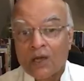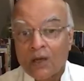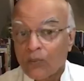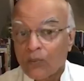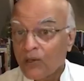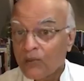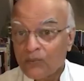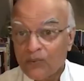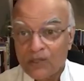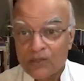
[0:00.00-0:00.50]

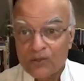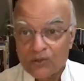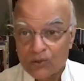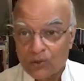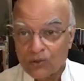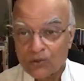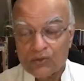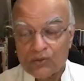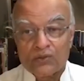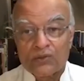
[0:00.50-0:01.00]
When we
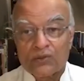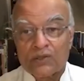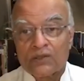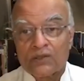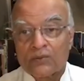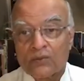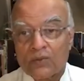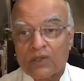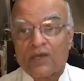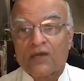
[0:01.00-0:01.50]
don't do it,
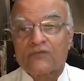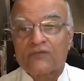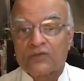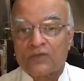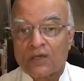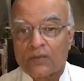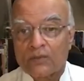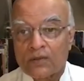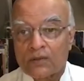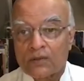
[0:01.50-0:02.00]
we have
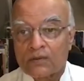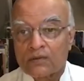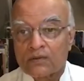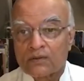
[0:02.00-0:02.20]
trouble.